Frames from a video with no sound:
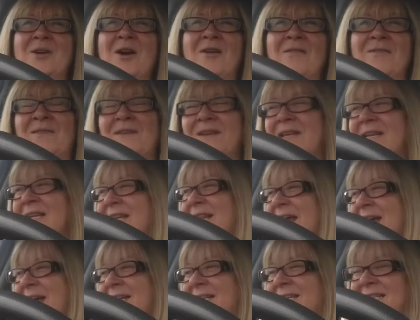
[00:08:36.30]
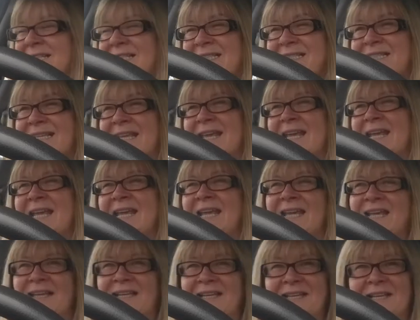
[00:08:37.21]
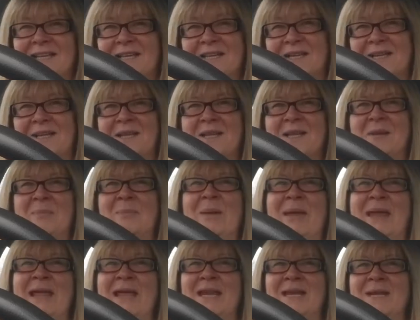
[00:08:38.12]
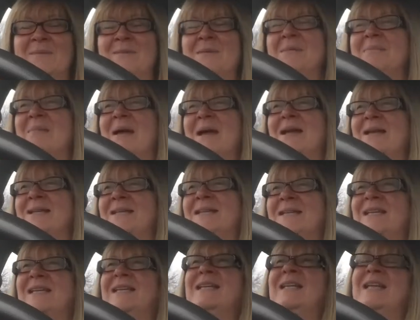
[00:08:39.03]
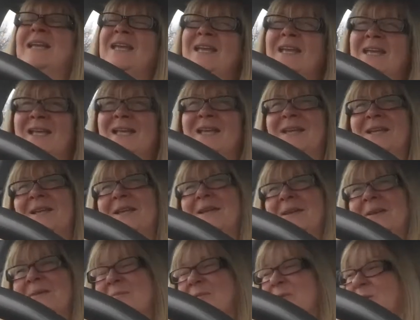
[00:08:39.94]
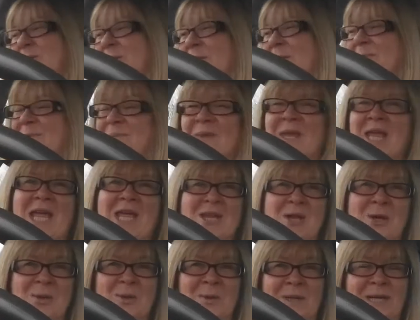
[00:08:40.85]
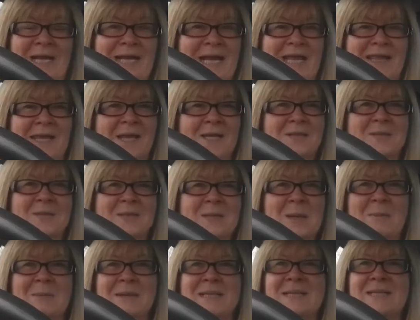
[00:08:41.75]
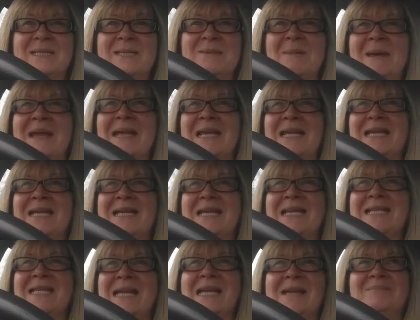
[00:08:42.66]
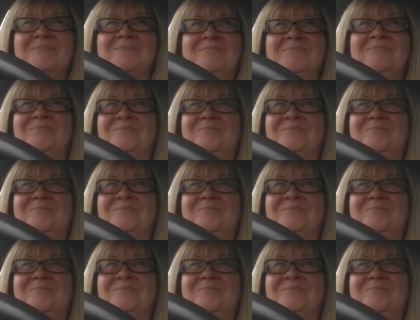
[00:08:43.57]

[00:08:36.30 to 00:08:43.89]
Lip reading: coughing and that, it's the pain in my back. But I'm not going to let that stop us smiling today.